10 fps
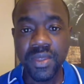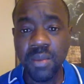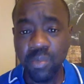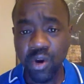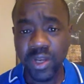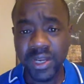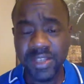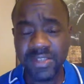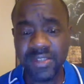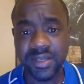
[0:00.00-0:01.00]
more or
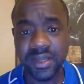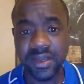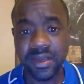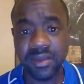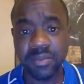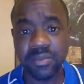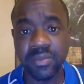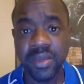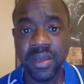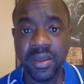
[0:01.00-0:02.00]
less
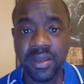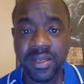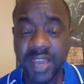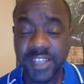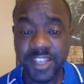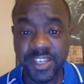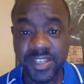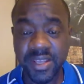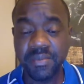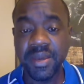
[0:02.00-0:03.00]
digest
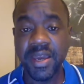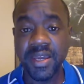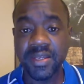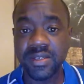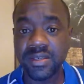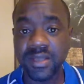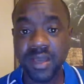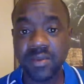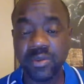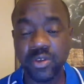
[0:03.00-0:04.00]
them, and
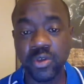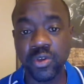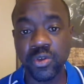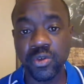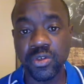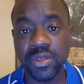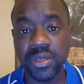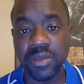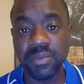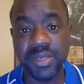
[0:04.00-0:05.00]
yeah, you could
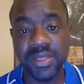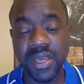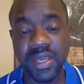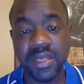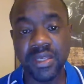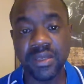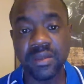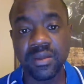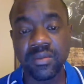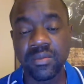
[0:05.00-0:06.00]
basically
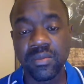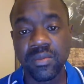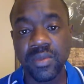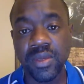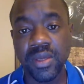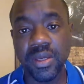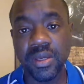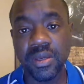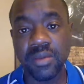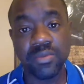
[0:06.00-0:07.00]

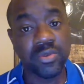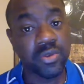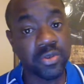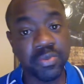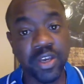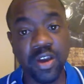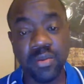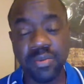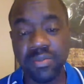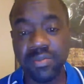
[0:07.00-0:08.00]
just
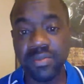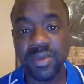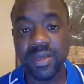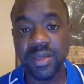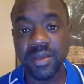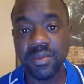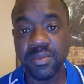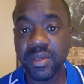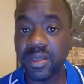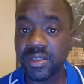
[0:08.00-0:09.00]
become
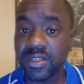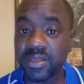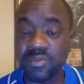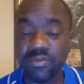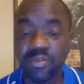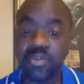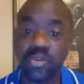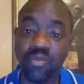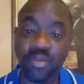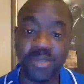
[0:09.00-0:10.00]

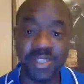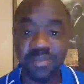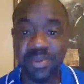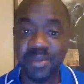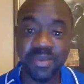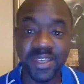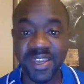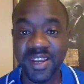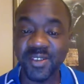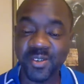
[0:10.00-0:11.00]
go from a CPA
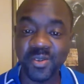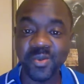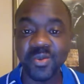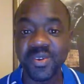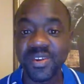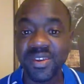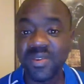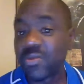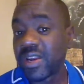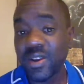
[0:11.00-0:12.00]
beginner to
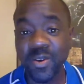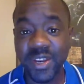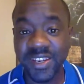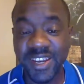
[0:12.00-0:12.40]
what I call an